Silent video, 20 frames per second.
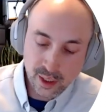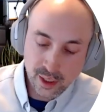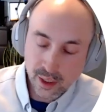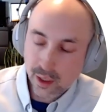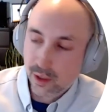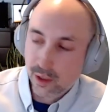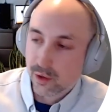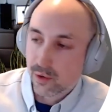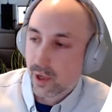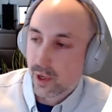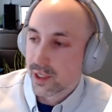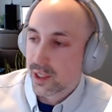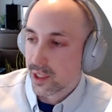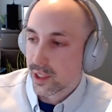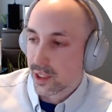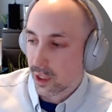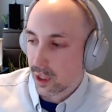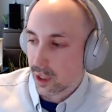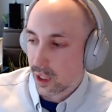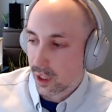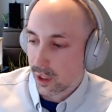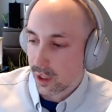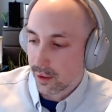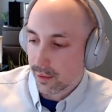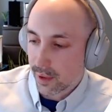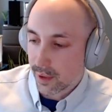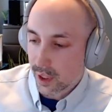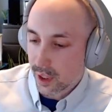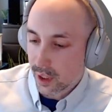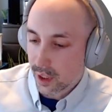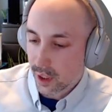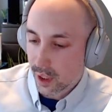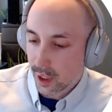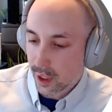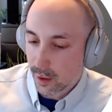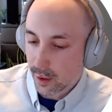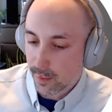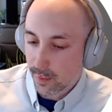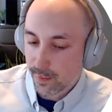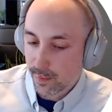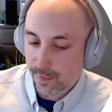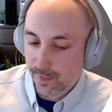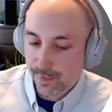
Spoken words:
addresses a lot of the